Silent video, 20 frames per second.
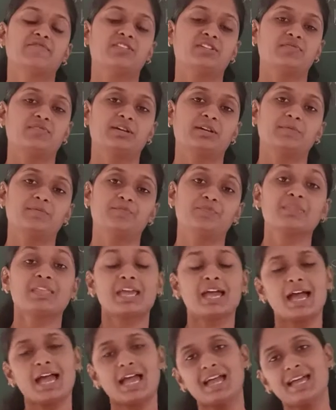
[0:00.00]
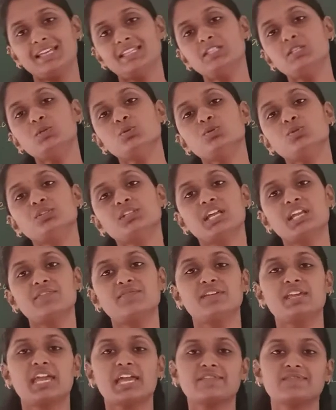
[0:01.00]
everyone. As you know
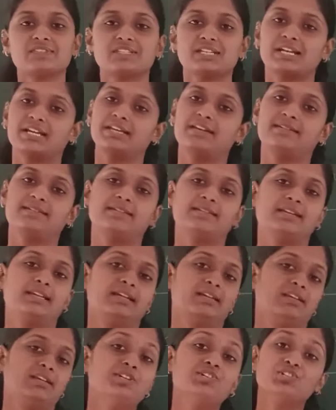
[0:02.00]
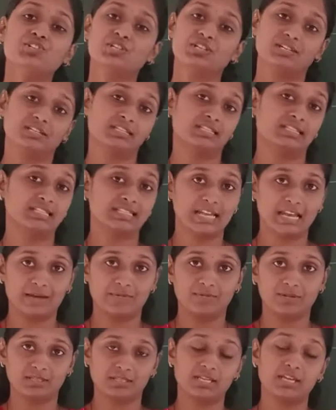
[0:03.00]
that we have started our English
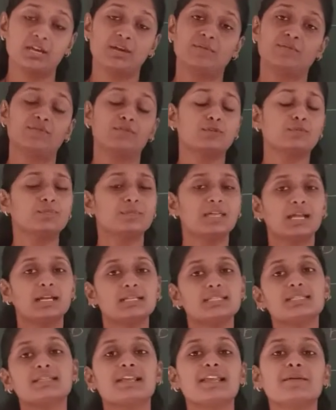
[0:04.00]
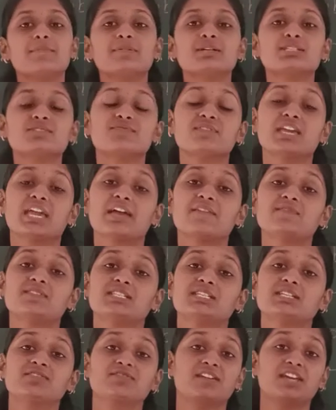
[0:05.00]
syllabus. From that syllabus we have
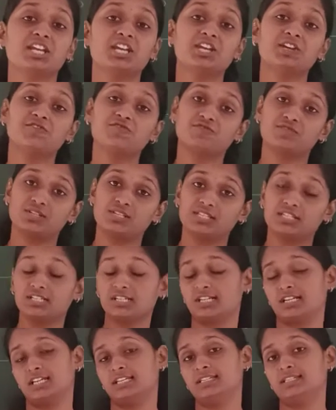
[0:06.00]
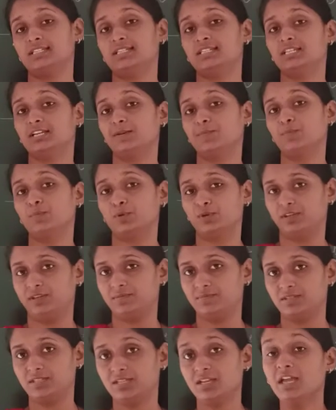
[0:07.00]
seen very interesting lessons and
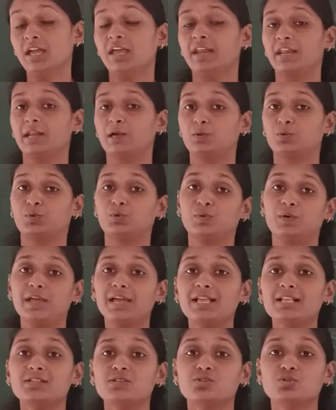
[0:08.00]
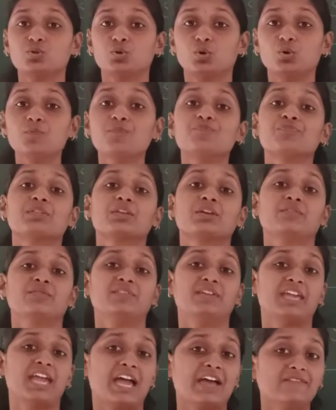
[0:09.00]
poems. Now today also
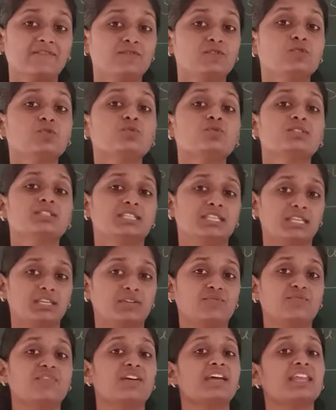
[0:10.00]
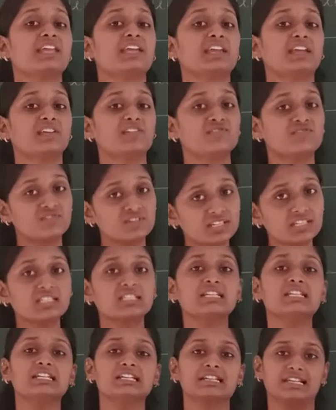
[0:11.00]
we have to see very
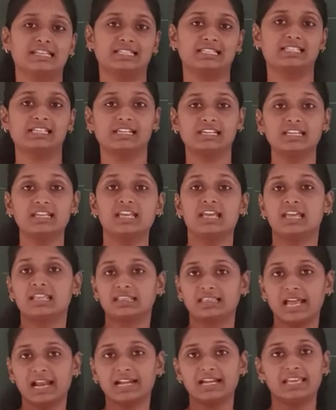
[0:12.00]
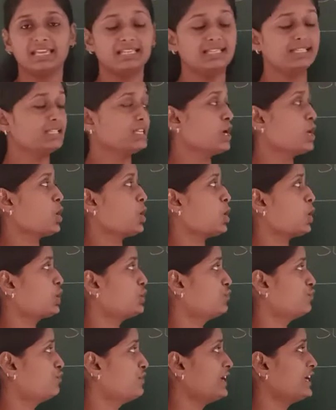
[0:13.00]
interesting lesson, that is
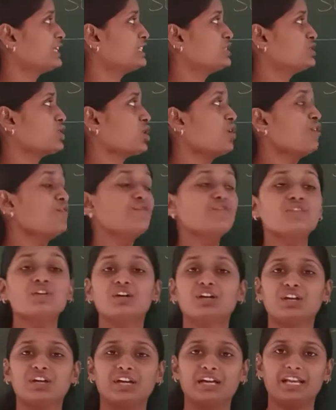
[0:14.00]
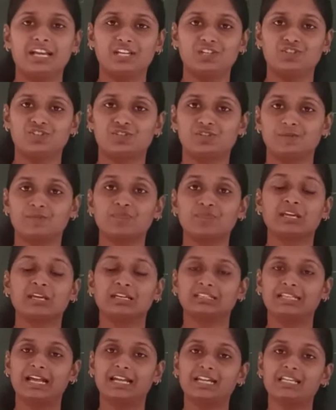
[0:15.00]
On Wings of Courage.
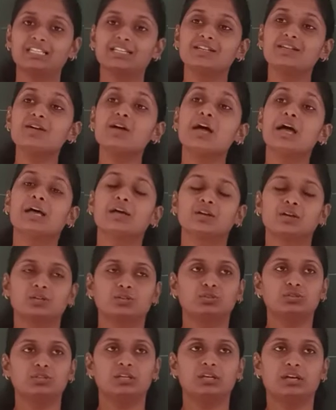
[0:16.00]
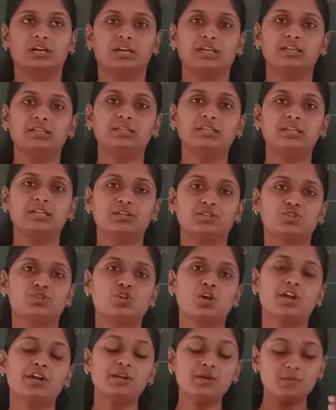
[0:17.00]
That is a
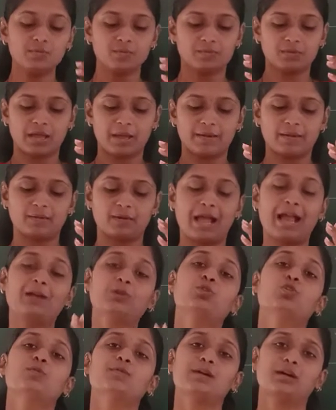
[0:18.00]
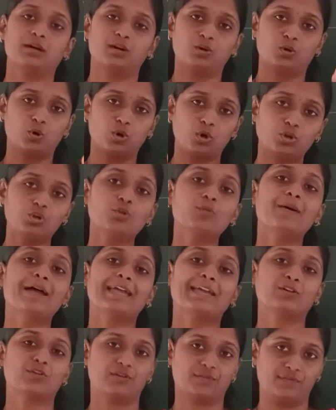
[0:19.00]
short
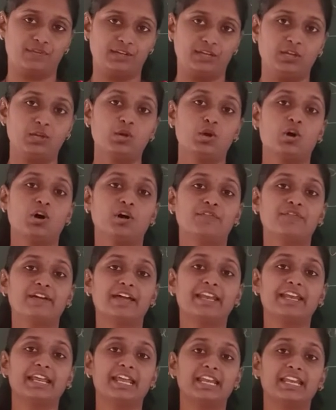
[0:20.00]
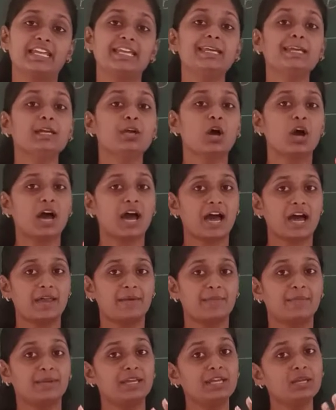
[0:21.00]
autobiography of an any
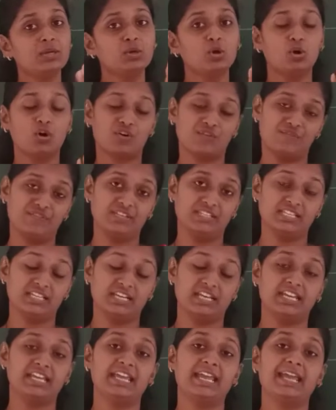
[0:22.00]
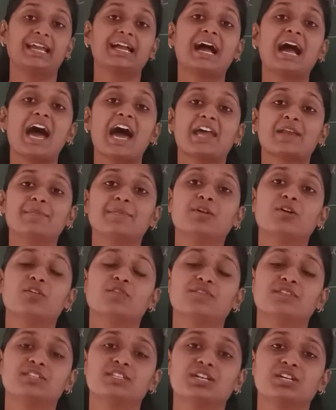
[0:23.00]
army officer. He ek army
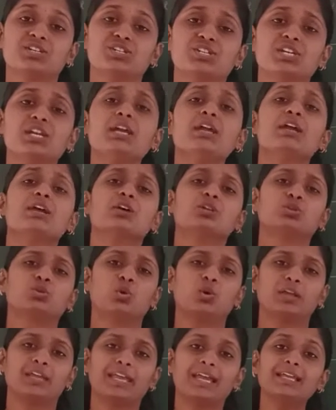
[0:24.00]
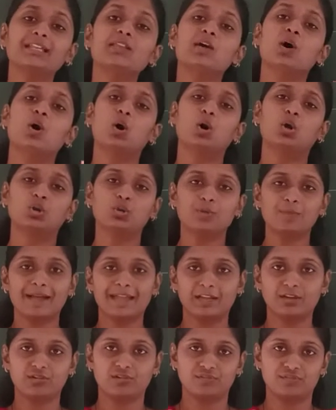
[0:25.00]
officer chi thodkyat
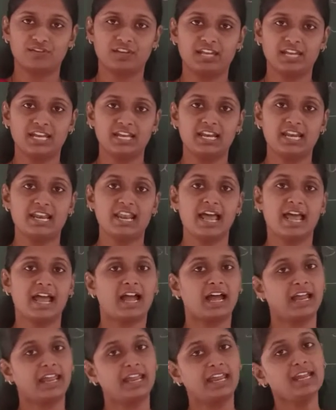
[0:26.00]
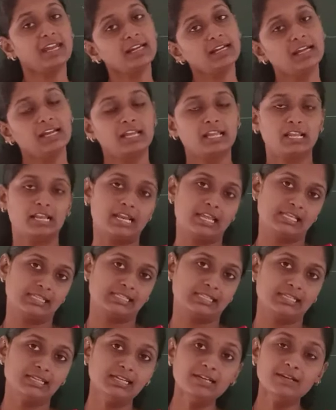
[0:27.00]
autobiography kelela ha ek
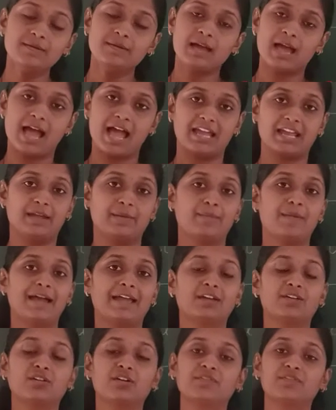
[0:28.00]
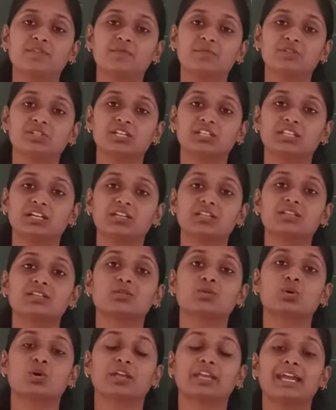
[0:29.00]
lesson ahe. Biography manje tacha
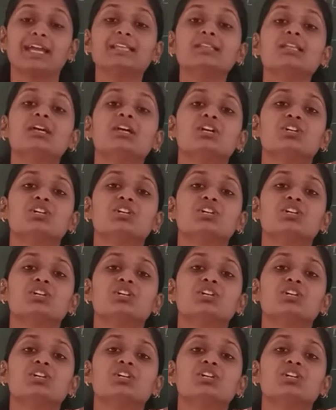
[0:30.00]
thodkyat